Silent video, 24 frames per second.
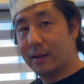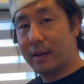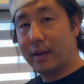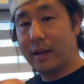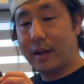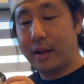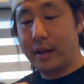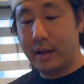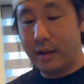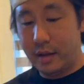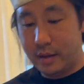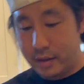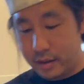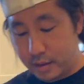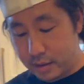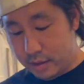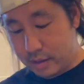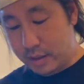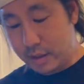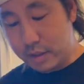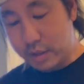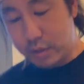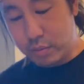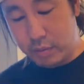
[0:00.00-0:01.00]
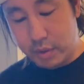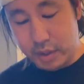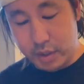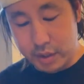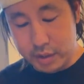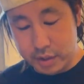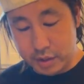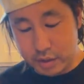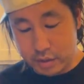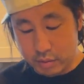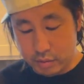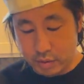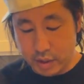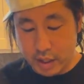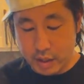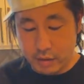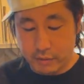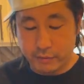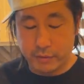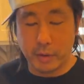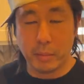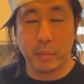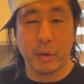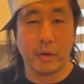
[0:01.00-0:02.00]
Ooh. This one is direct
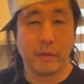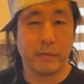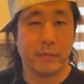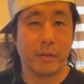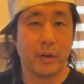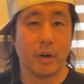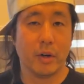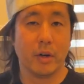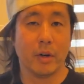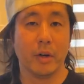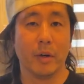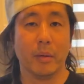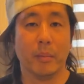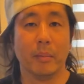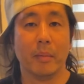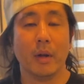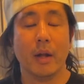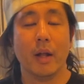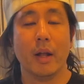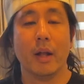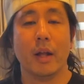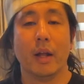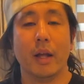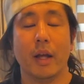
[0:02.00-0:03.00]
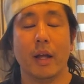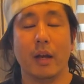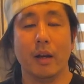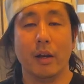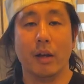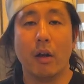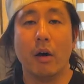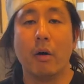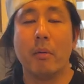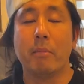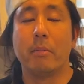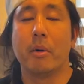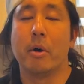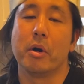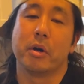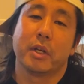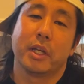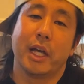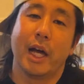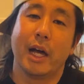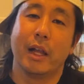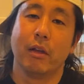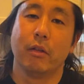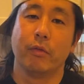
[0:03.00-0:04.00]
from our farm in Lompoc,
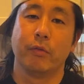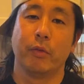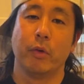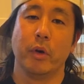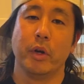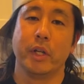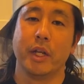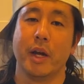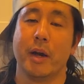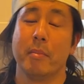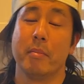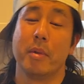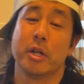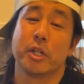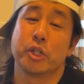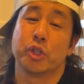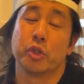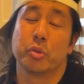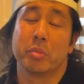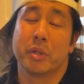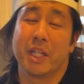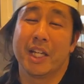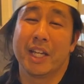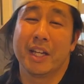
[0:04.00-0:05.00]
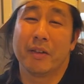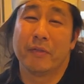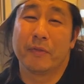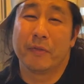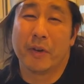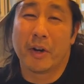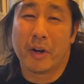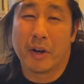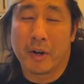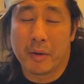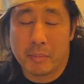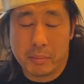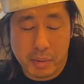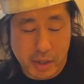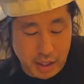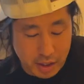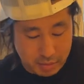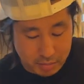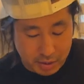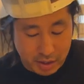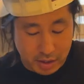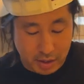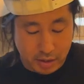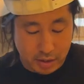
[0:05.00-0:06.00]
California. Mushroom King Farm,
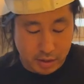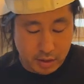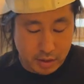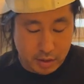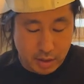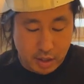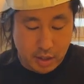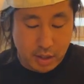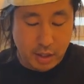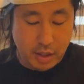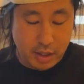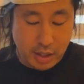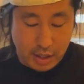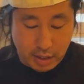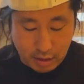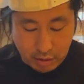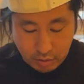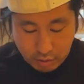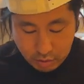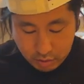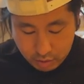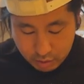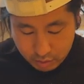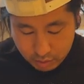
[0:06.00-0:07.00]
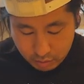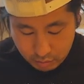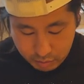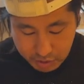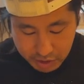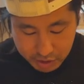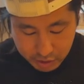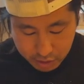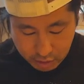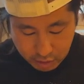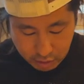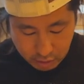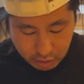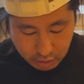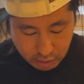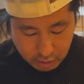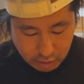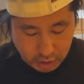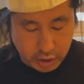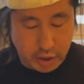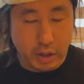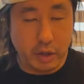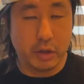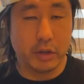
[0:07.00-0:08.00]
baby. Now, we saw
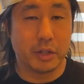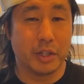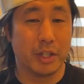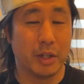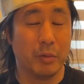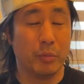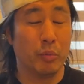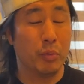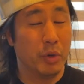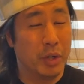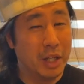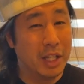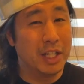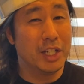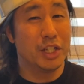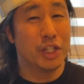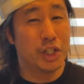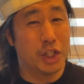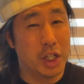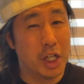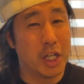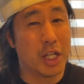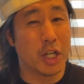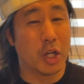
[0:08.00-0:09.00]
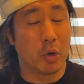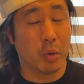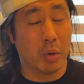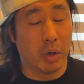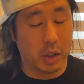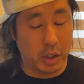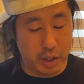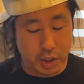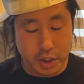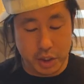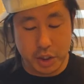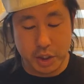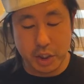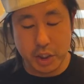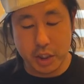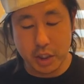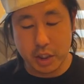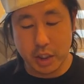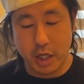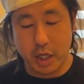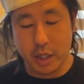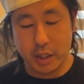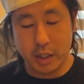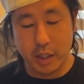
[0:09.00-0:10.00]
earlier some really shitty quality
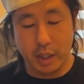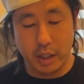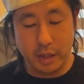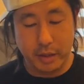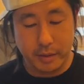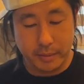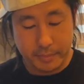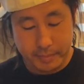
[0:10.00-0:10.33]
shiitake.